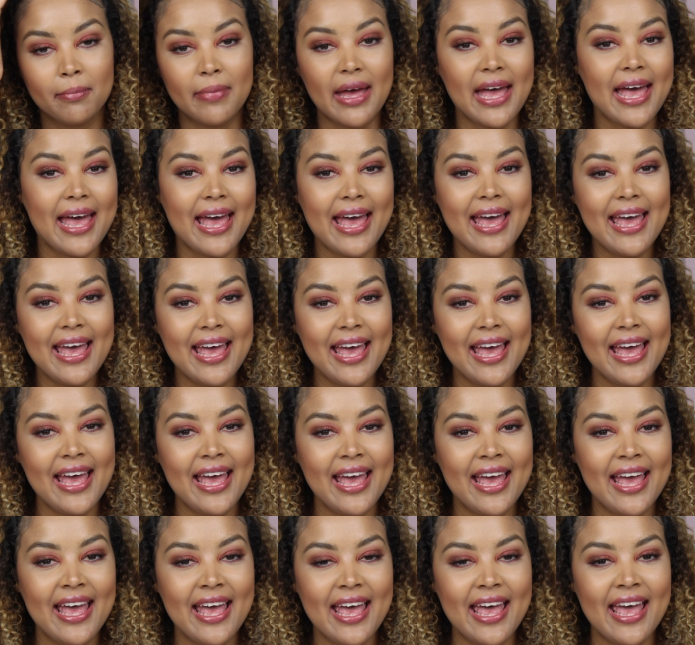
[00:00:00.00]

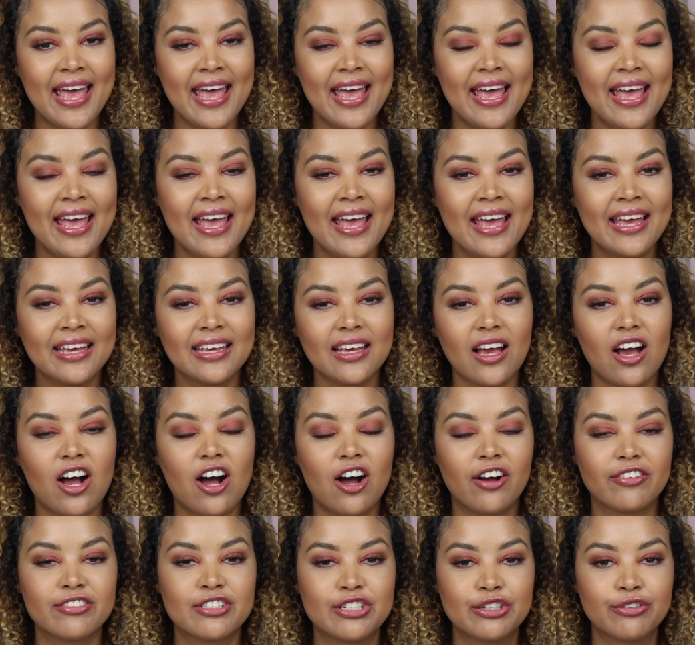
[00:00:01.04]
back
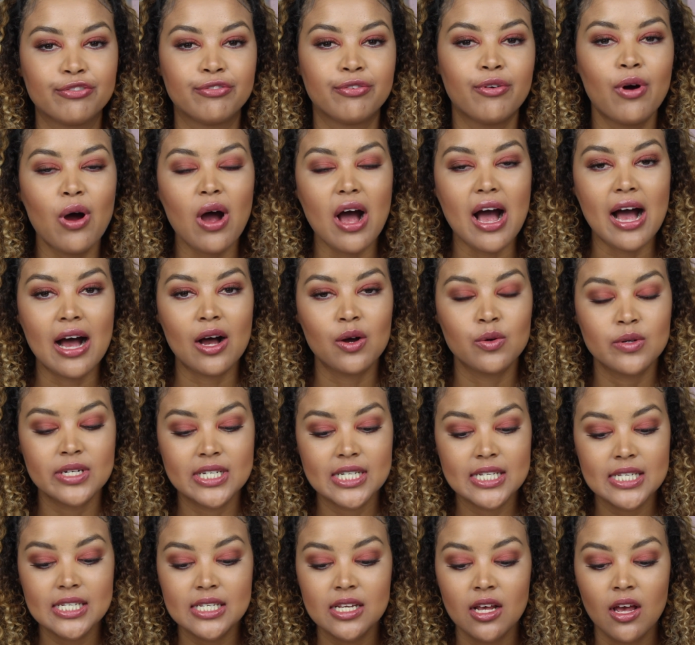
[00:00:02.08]
after 4
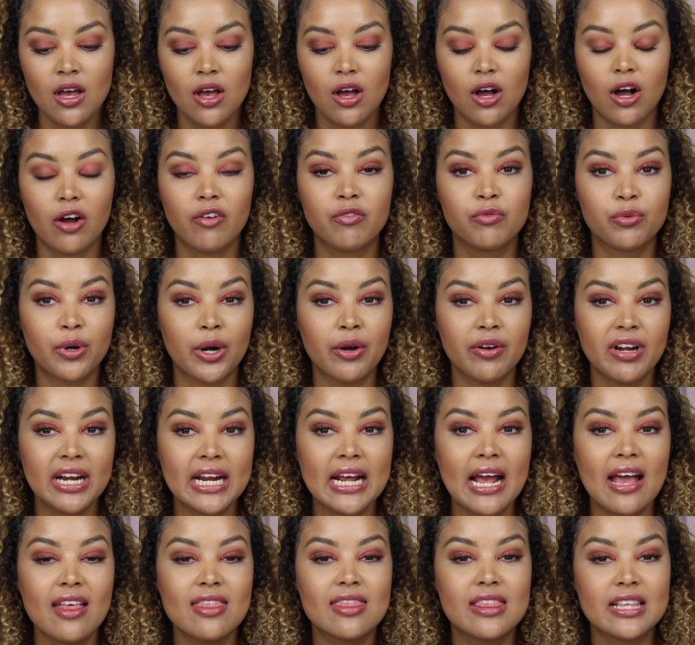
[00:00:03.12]
hours of
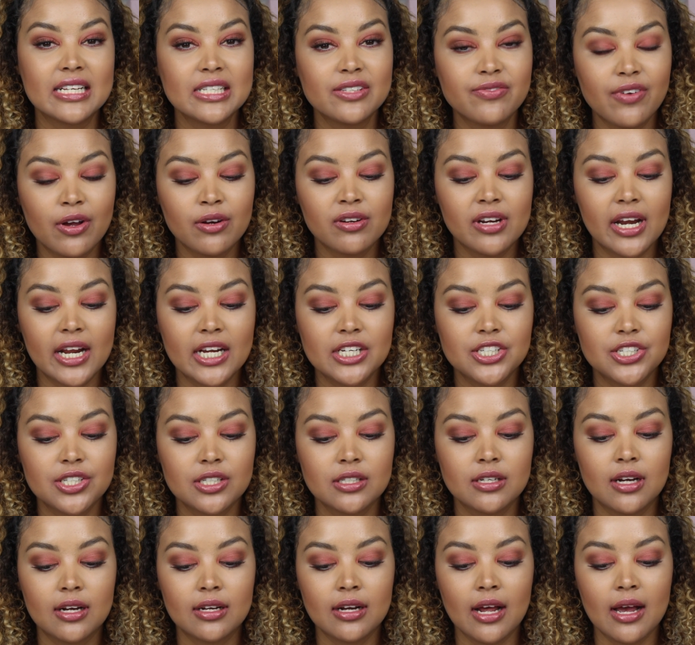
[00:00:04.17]
wearing this
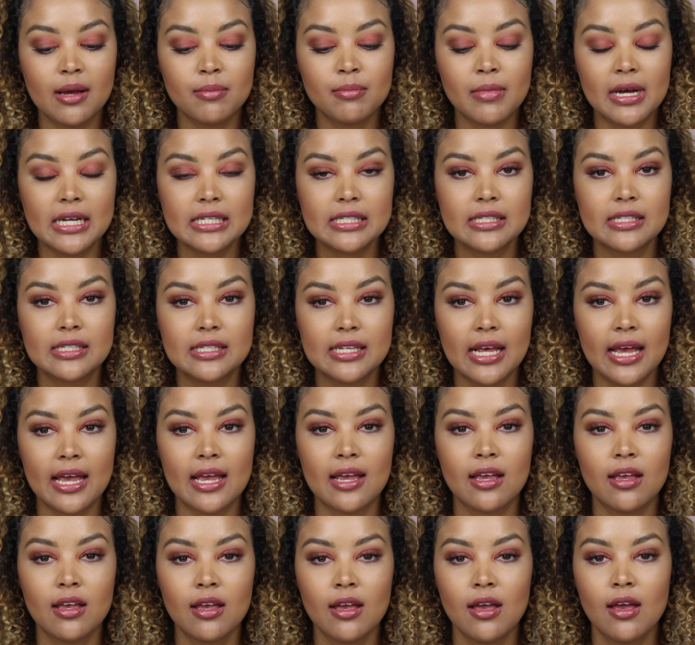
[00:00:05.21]
foundation. Now I must
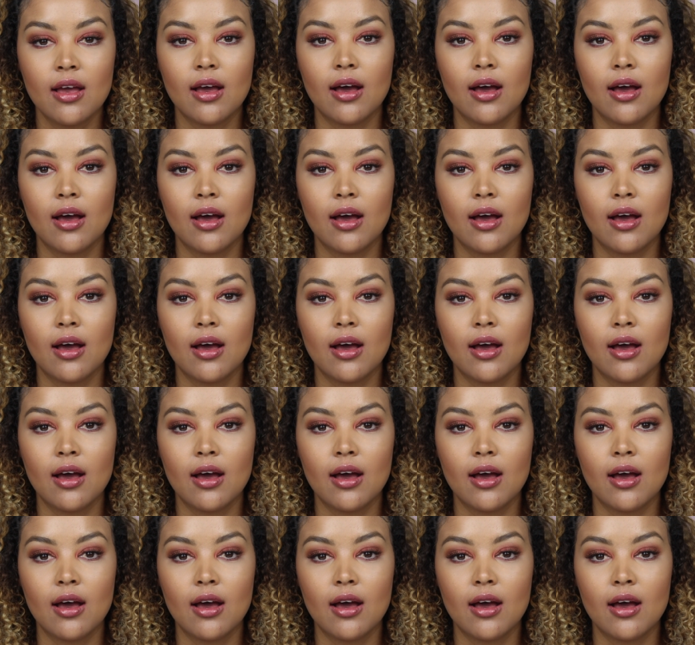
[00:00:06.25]
say,